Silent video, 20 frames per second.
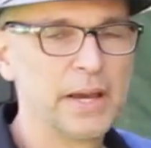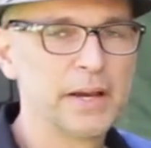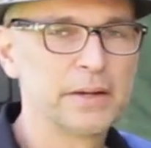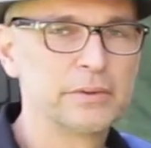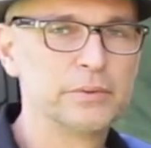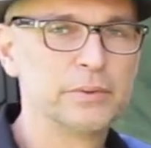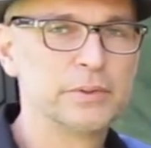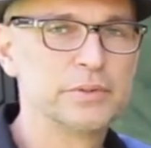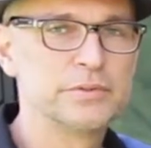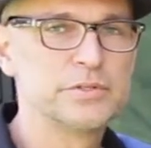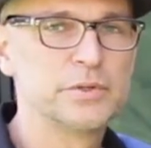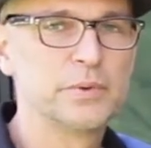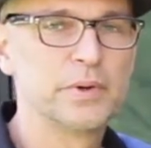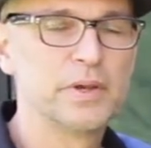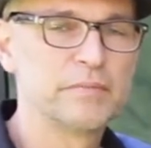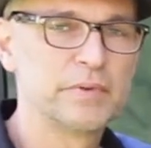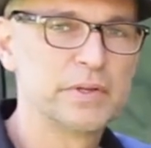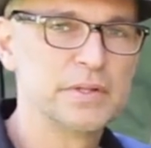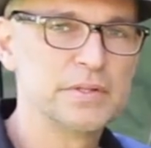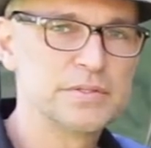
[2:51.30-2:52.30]
Black. There is no
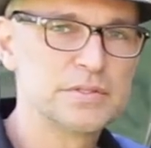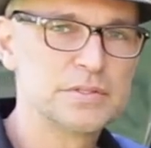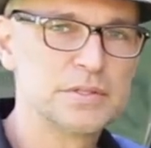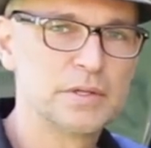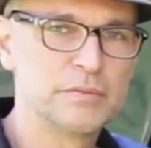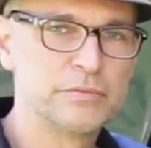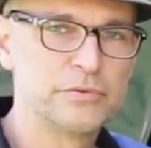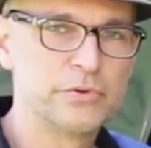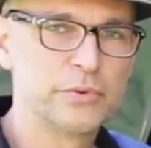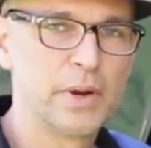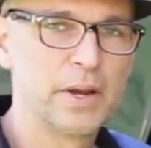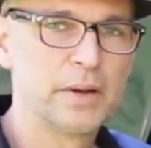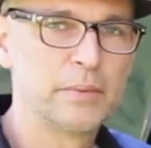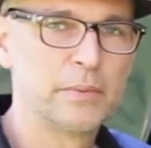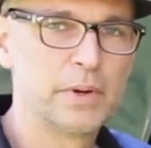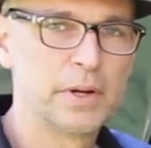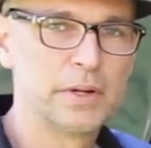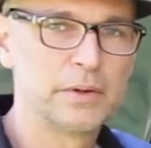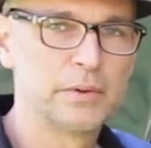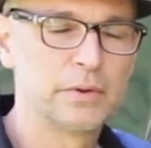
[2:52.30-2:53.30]
evidence of dry
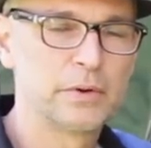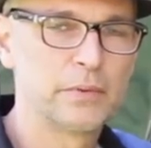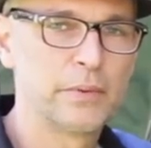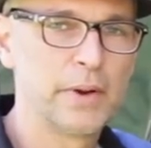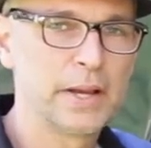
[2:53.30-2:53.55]
rot or